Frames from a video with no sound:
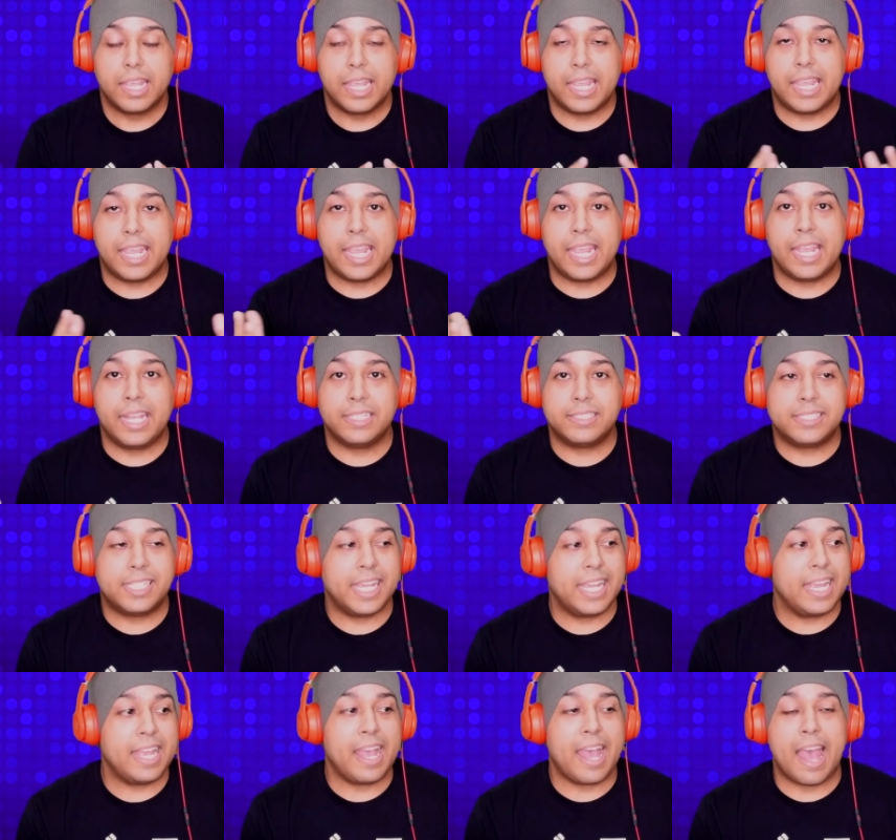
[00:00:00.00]
E
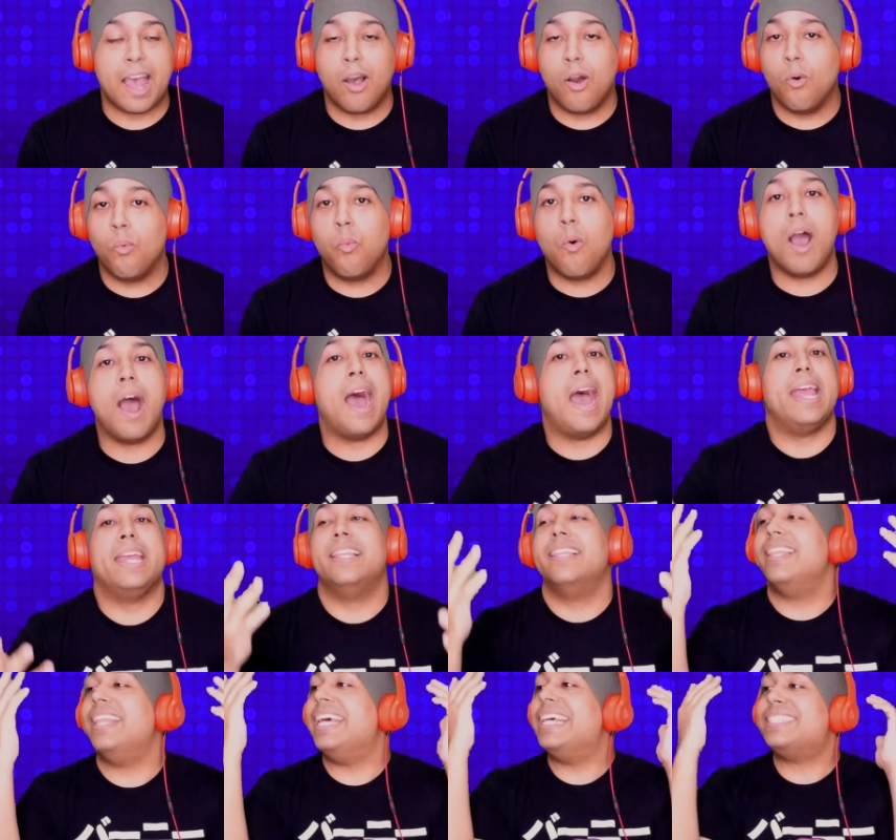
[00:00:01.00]
T L Y.
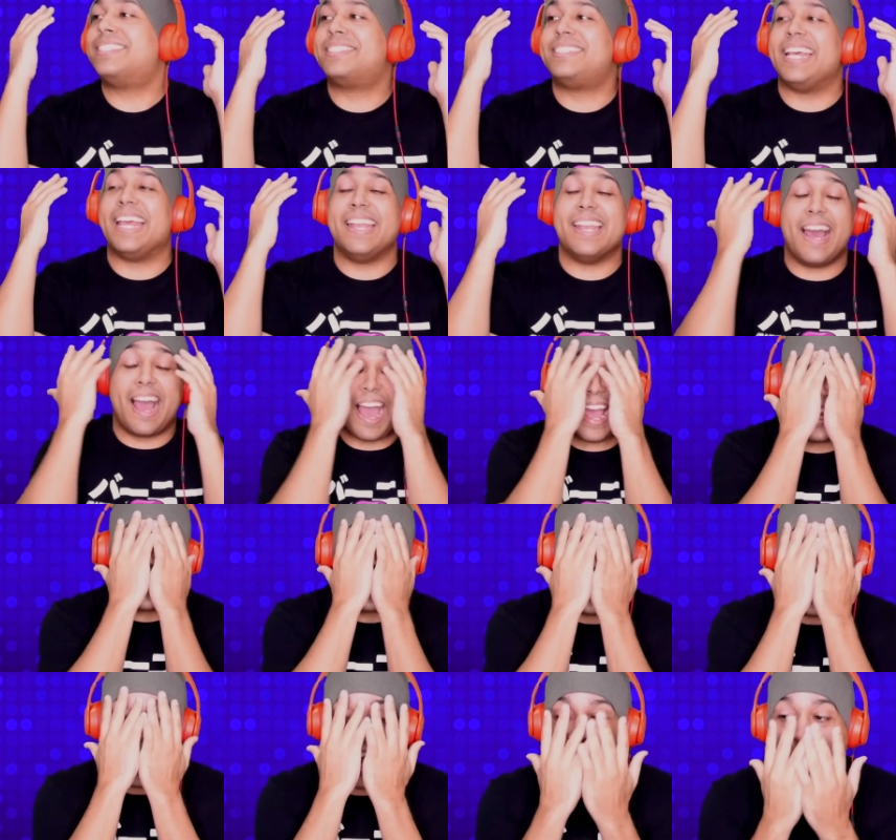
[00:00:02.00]
Listen,
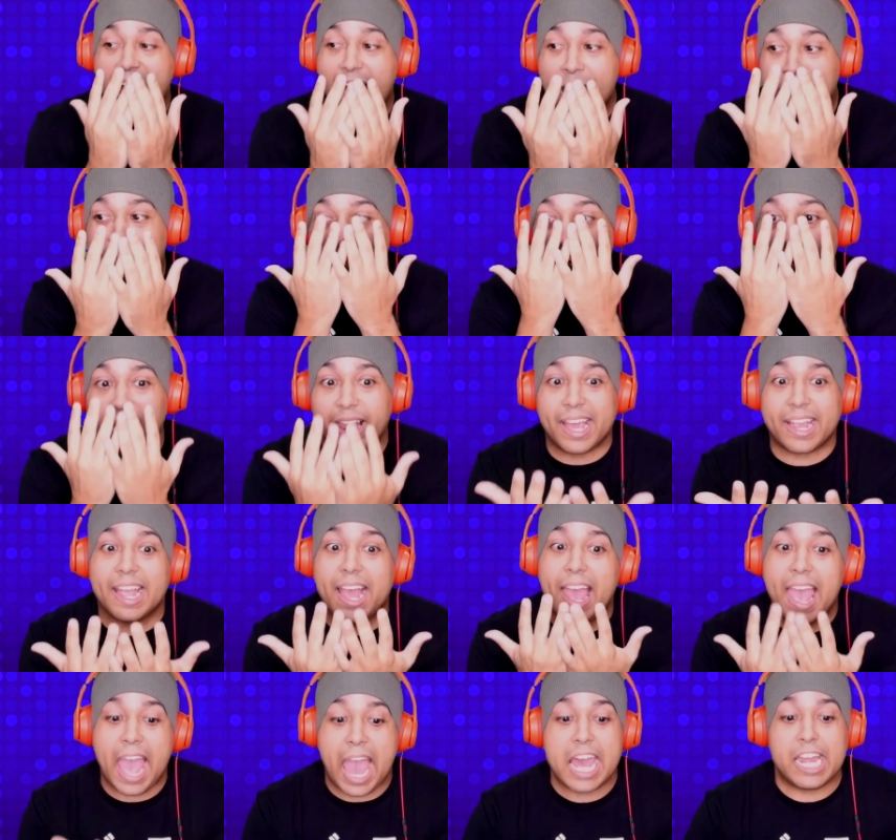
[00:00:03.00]
I I feel like
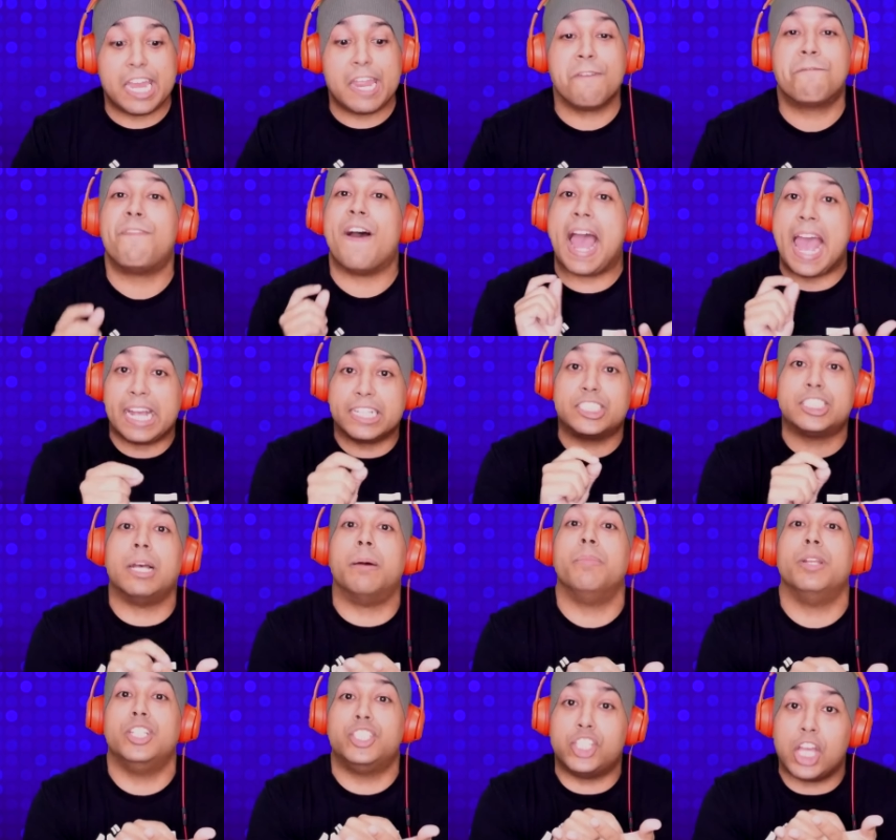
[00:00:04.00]
I had it. If I had
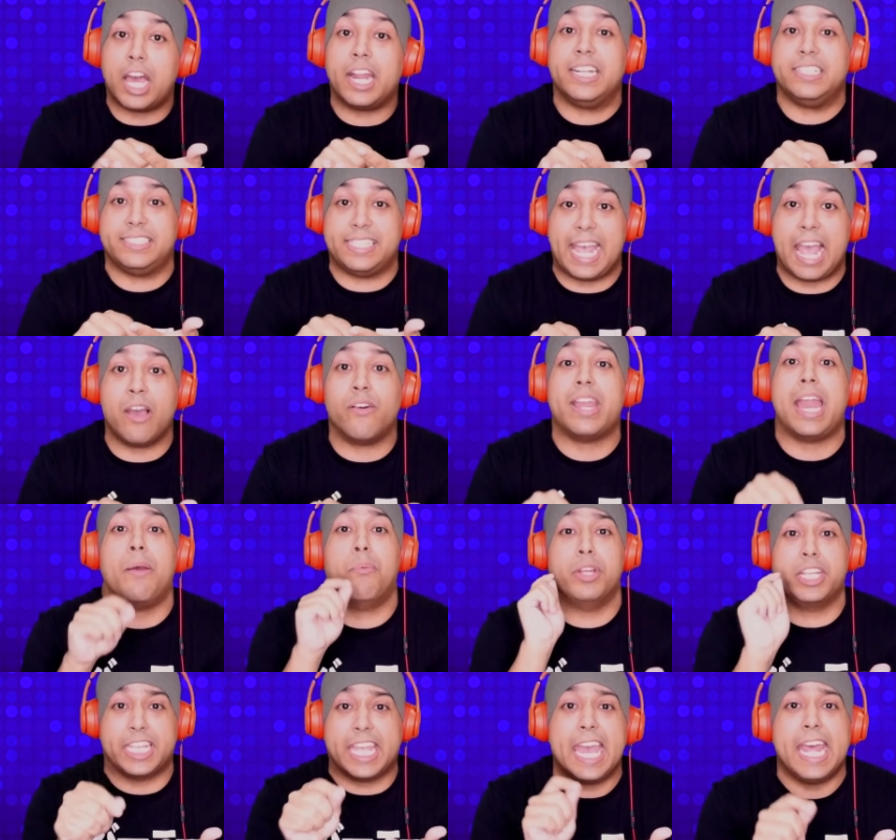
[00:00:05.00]
something to jot it down, I
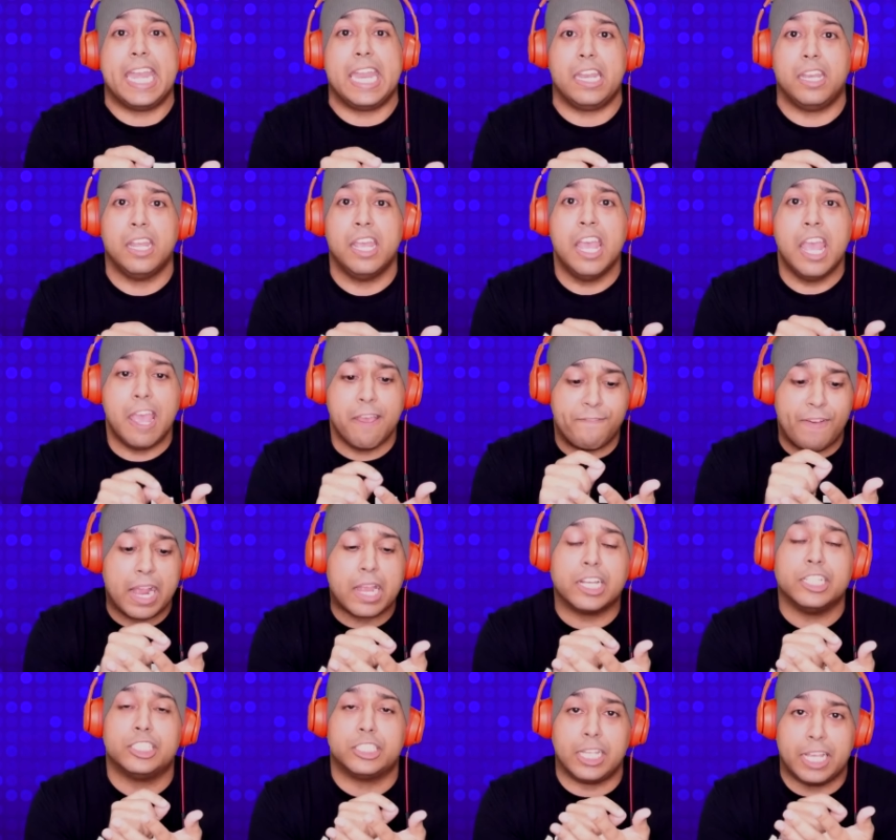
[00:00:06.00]
would get it. If I
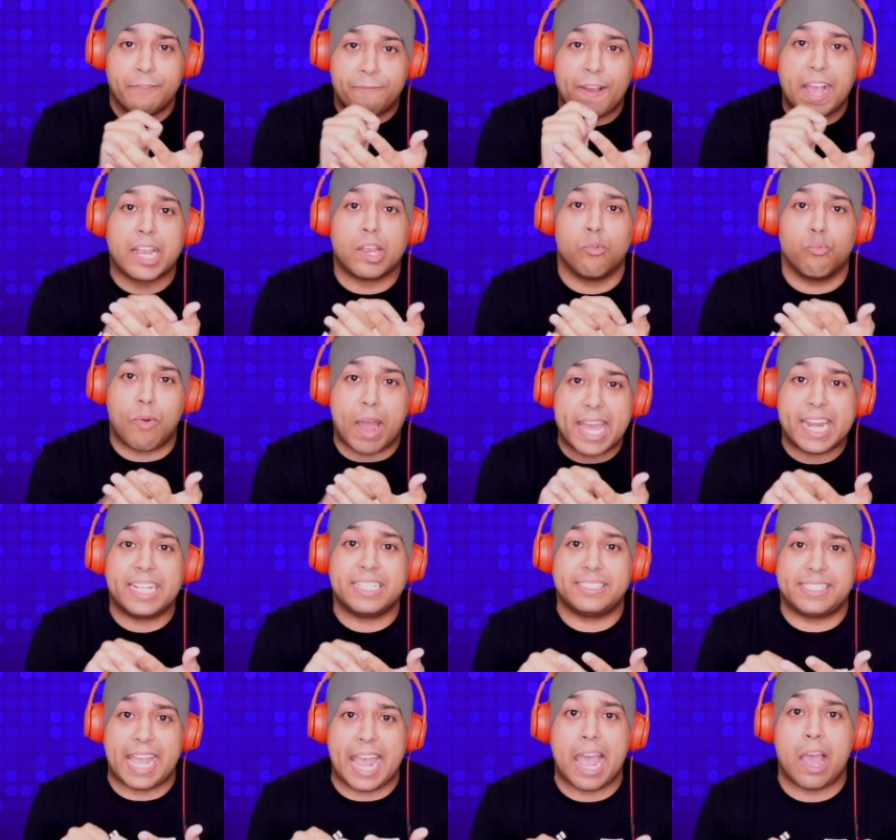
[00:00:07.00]
could if I could write
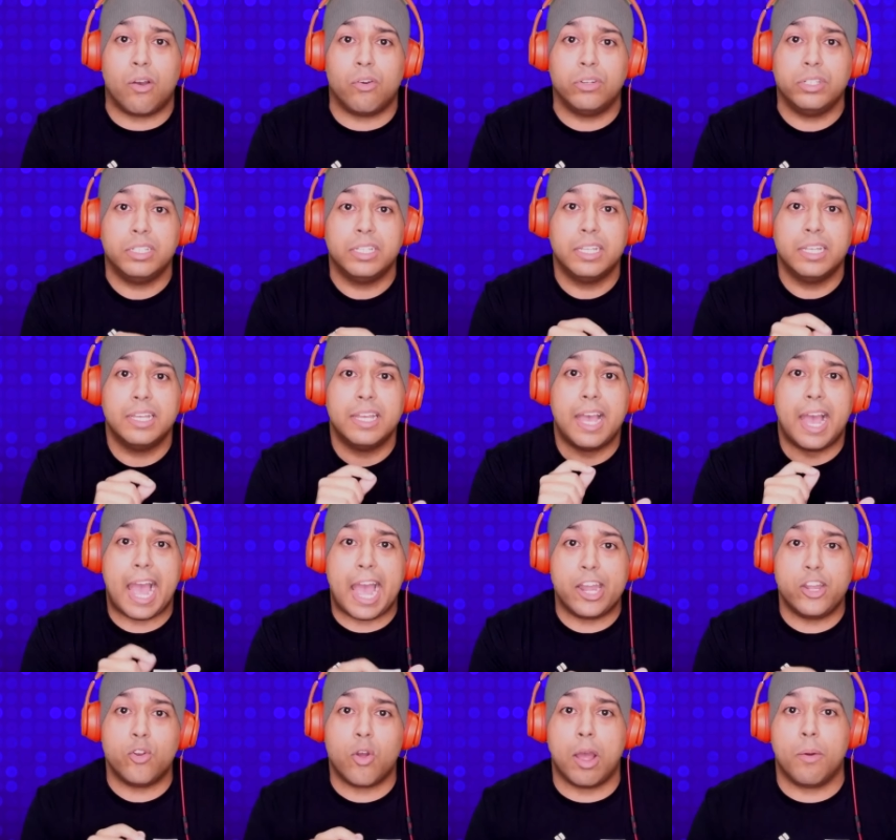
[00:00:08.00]
it down,
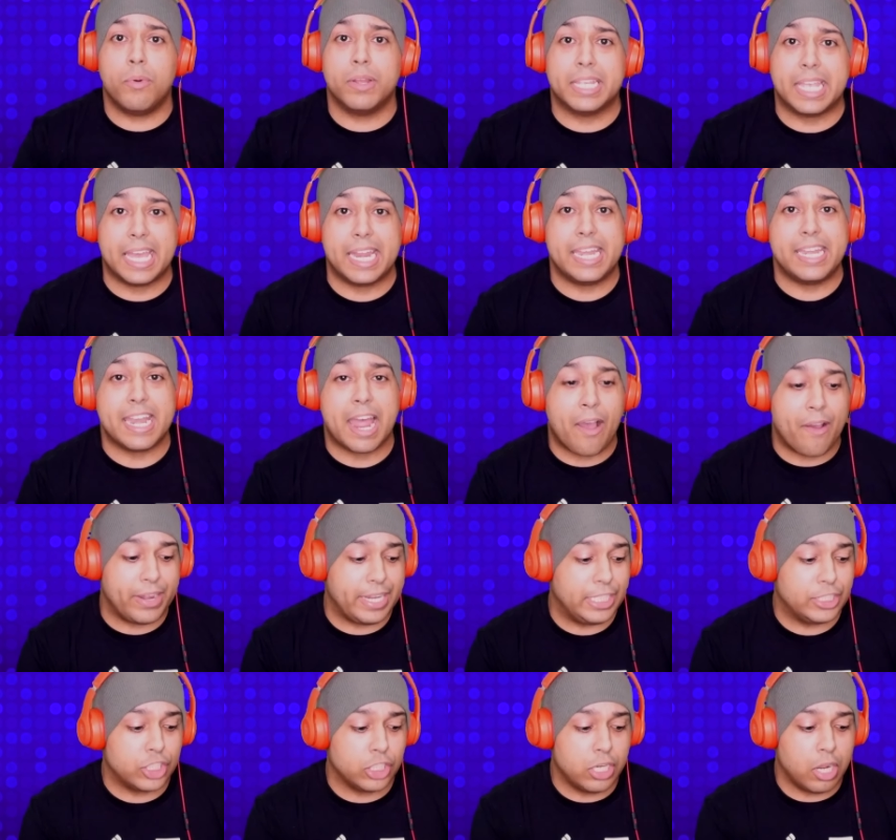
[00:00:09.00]
I know I would get it. Now I
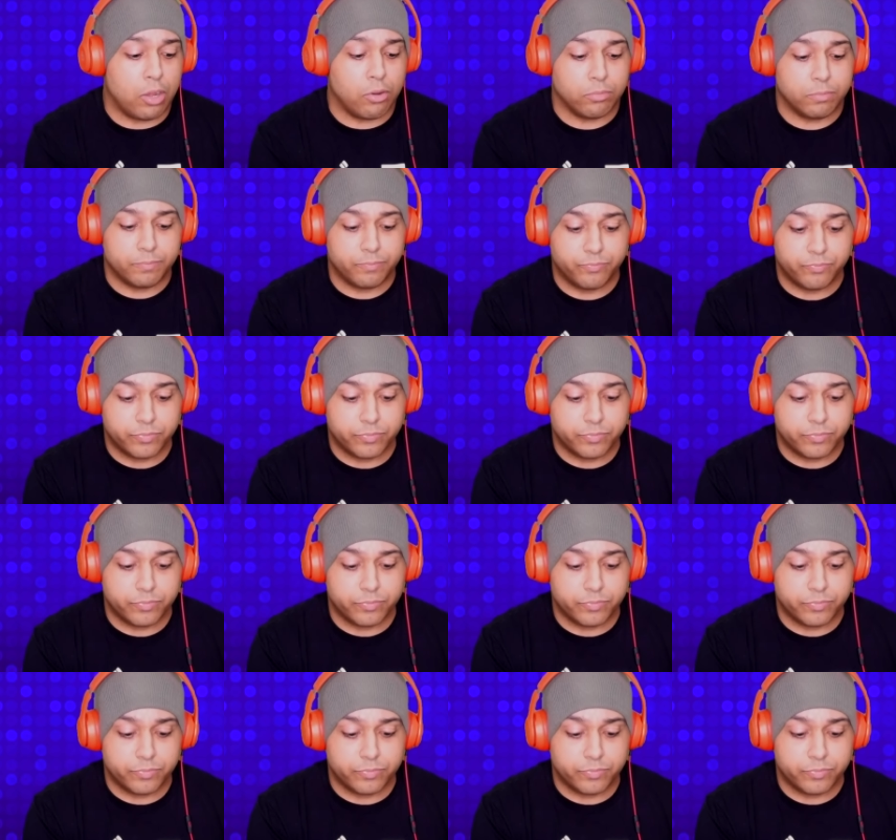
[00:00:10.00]
need to know.